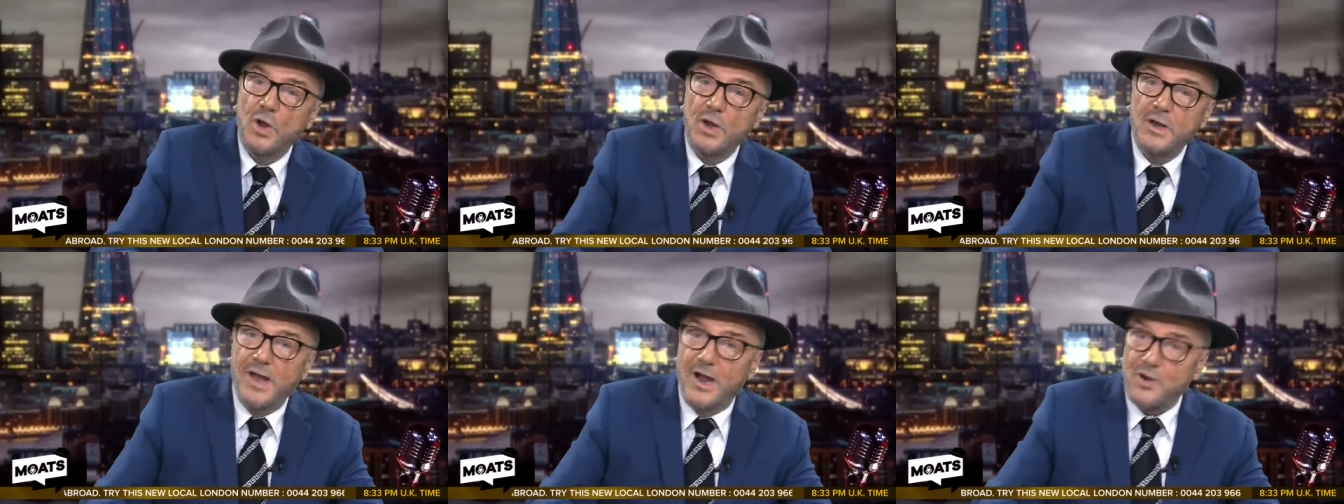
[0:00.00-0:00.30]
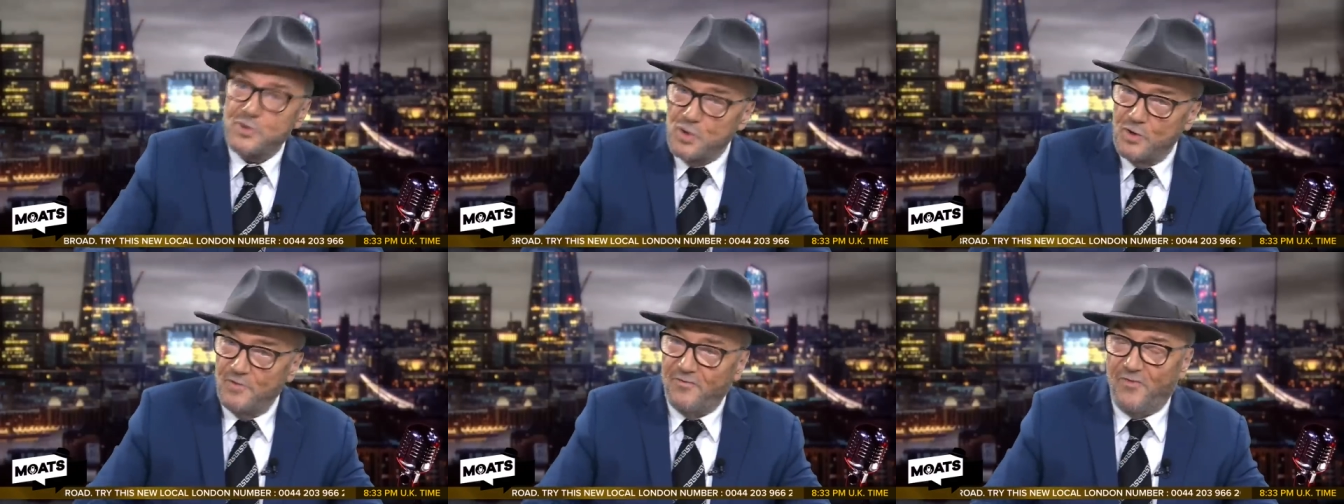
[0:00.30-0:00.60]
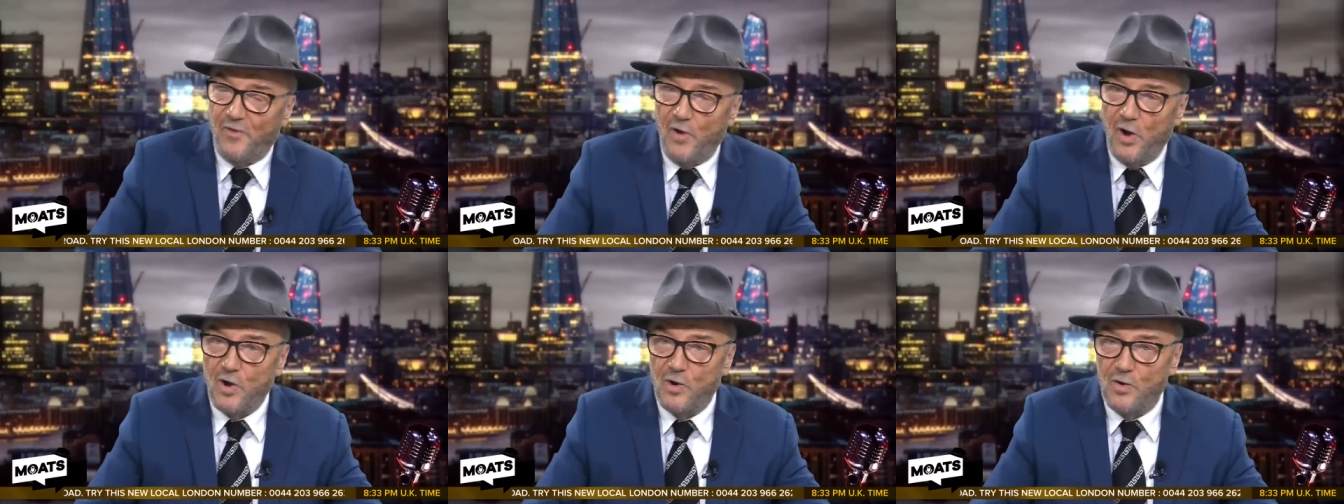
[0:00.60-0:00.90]
Now, do
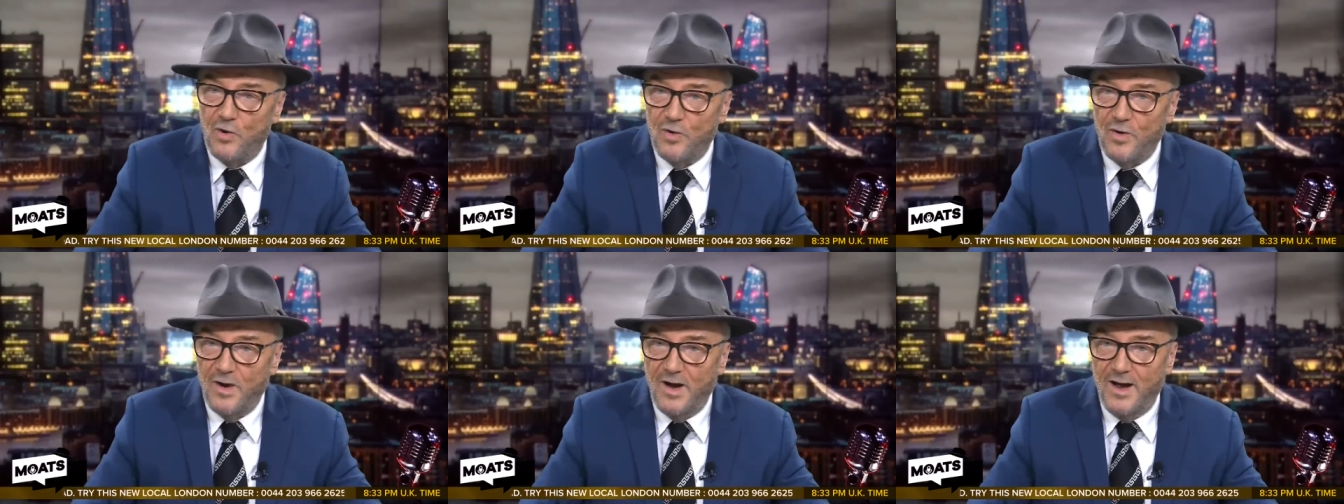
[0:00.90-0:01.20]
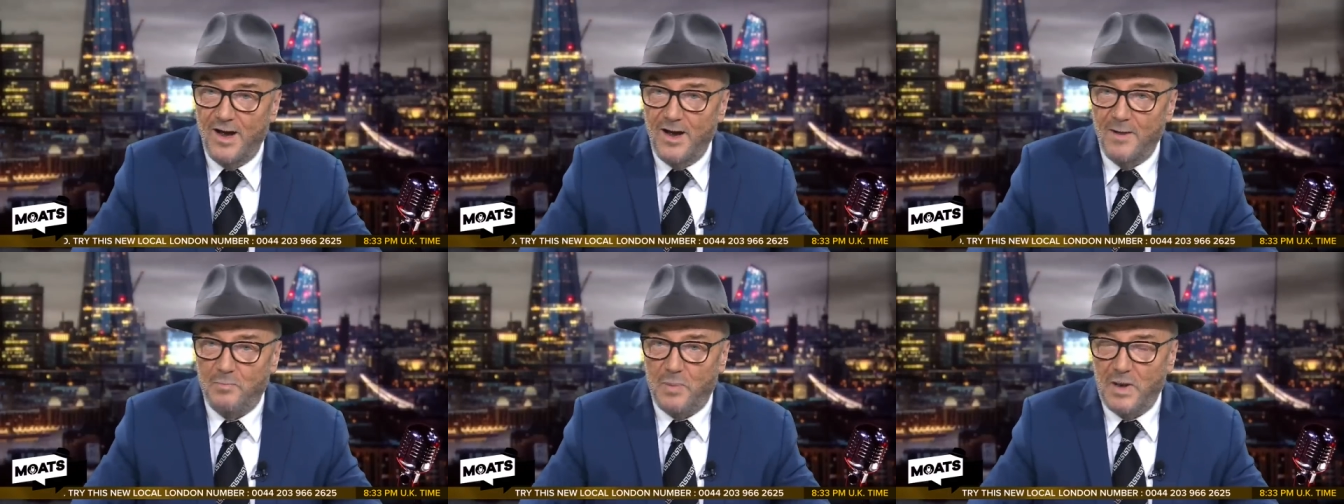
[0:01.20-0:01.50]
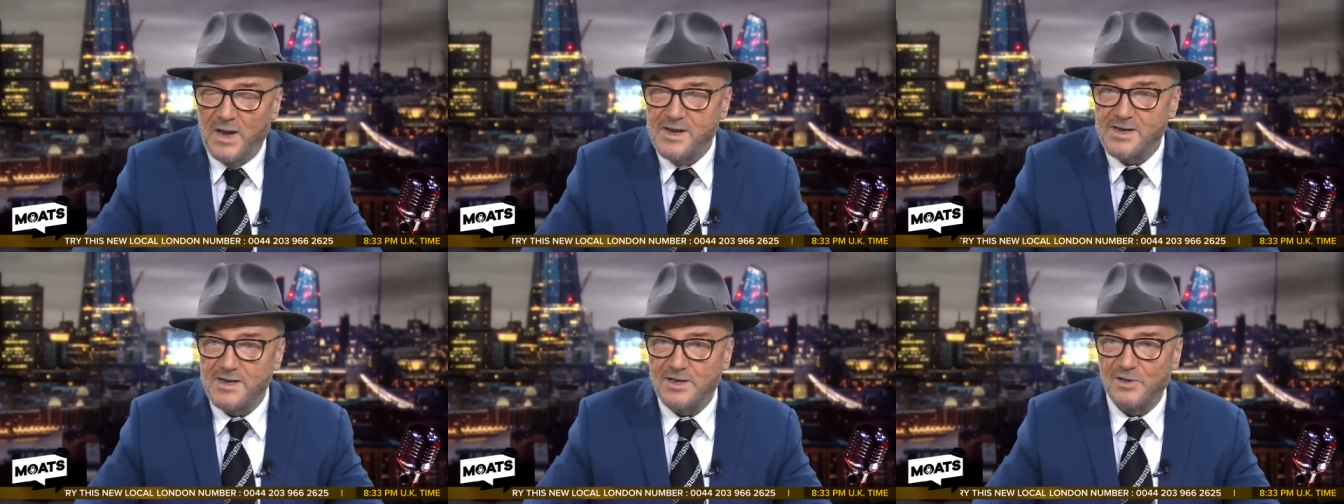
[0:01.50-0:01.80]
follow
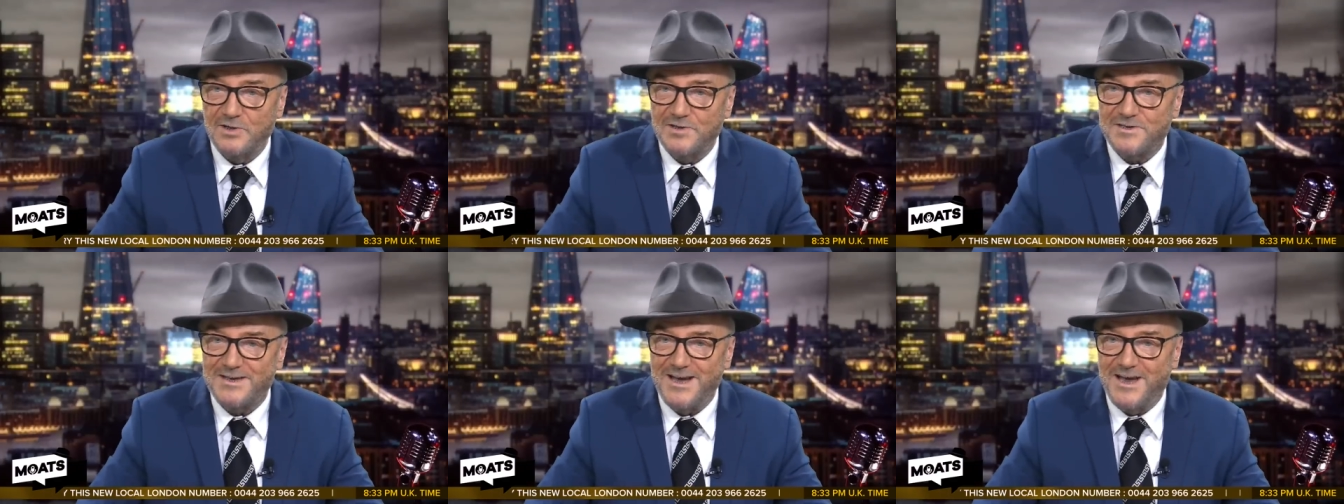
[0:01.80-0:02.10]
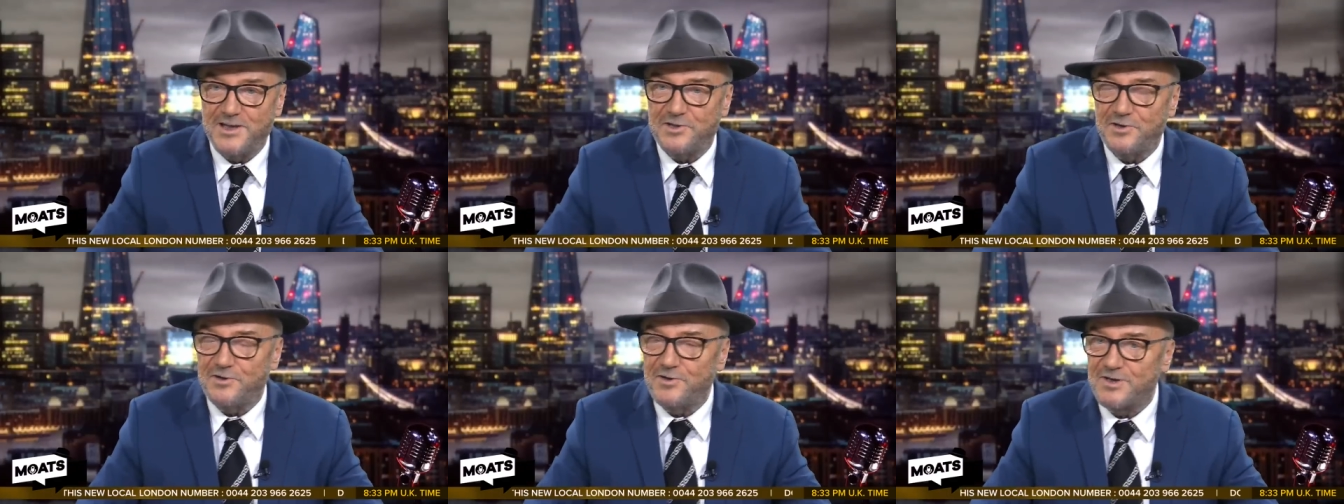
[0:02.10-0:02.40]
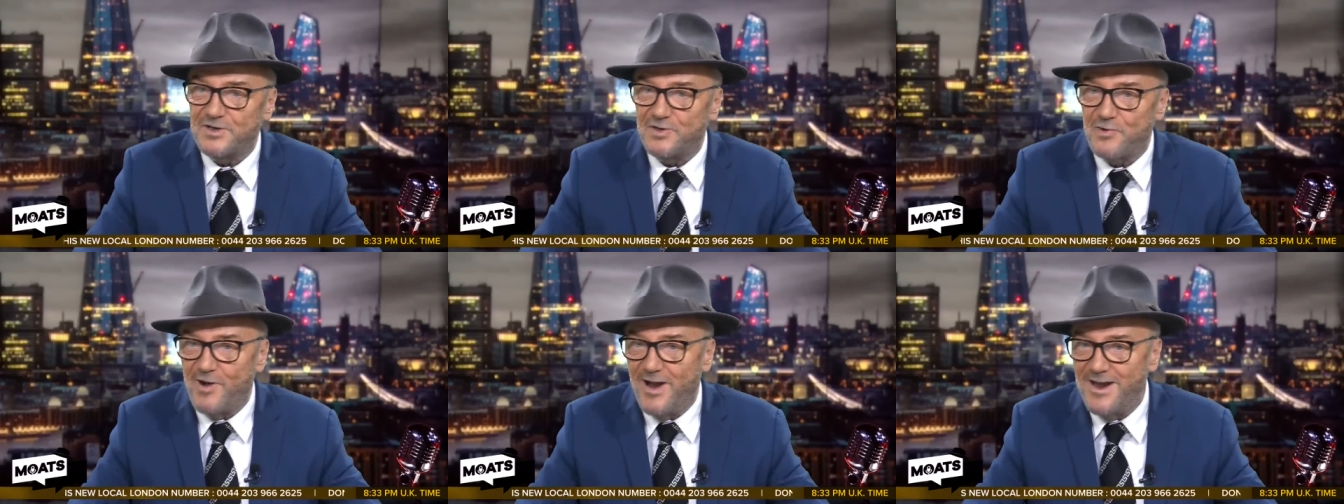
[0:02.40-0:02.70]
political
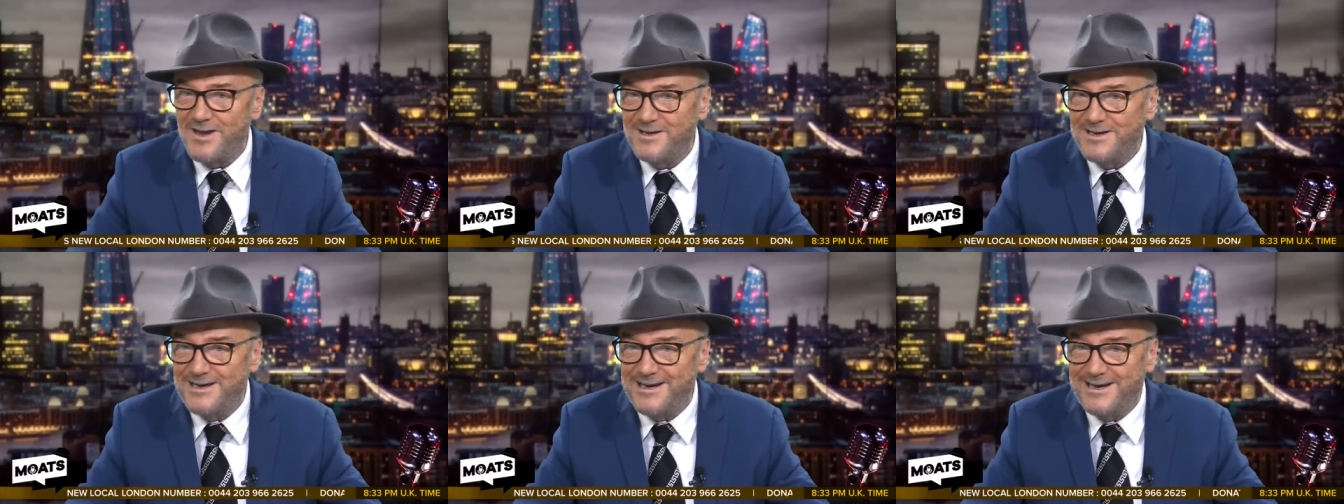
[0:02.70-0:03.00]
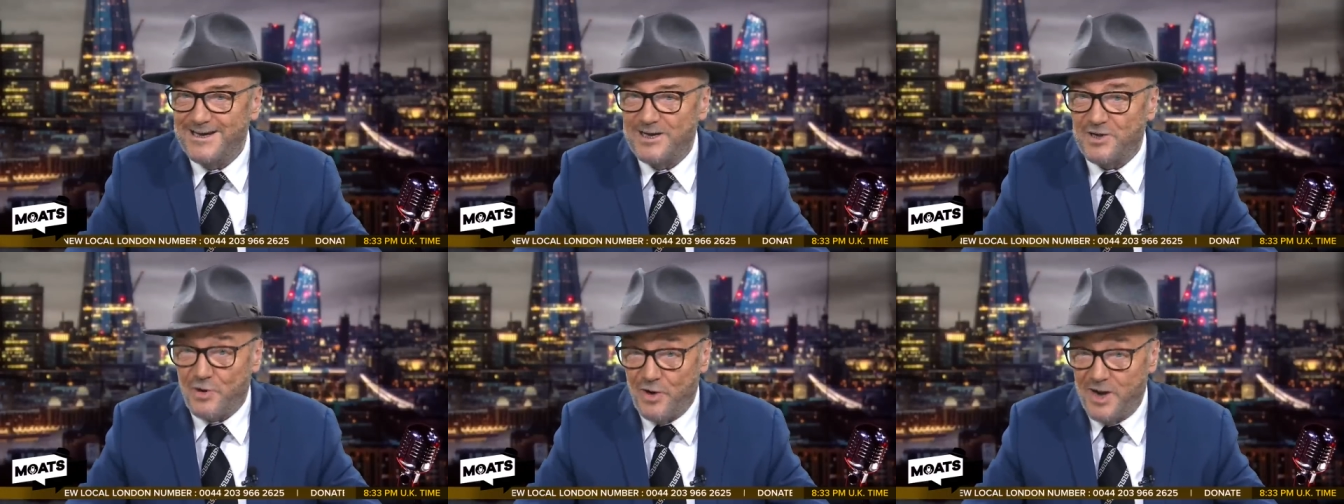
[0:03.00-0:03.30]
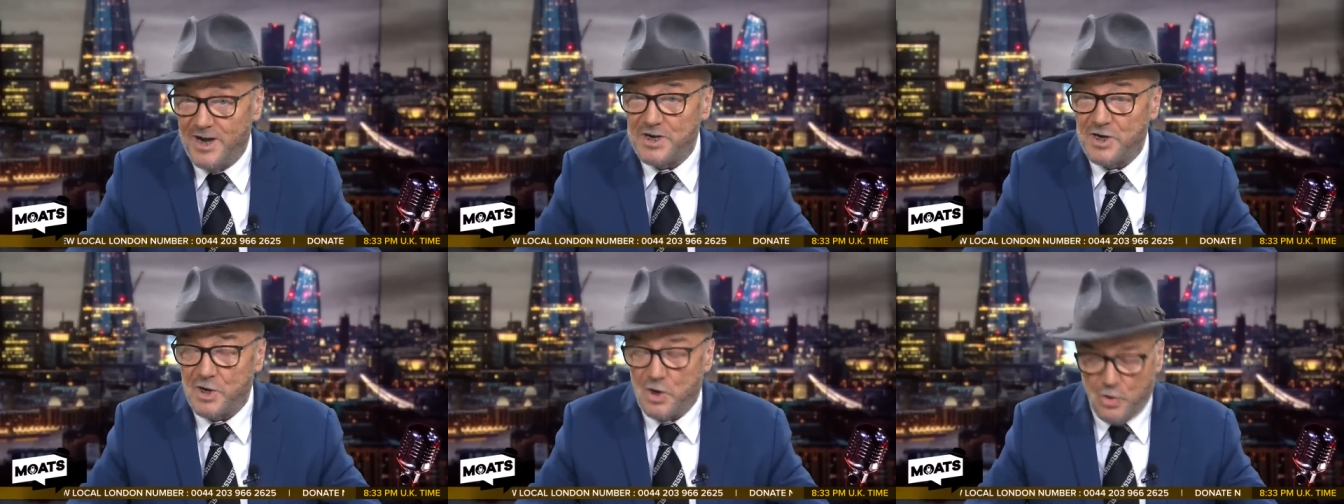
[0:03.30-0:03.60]
satirist Randy
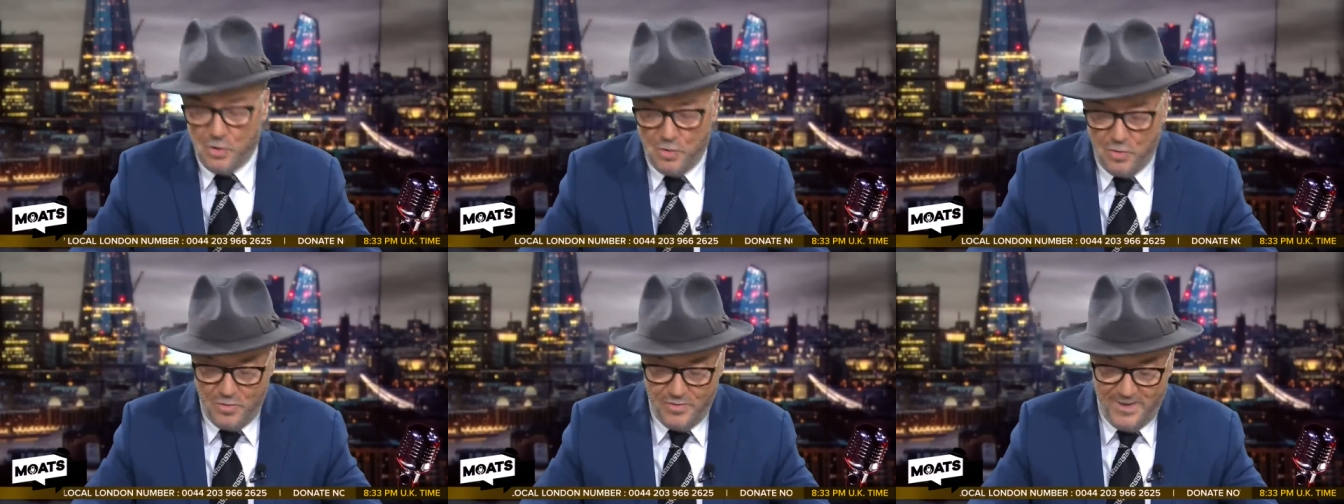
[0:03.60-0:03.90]
Credico,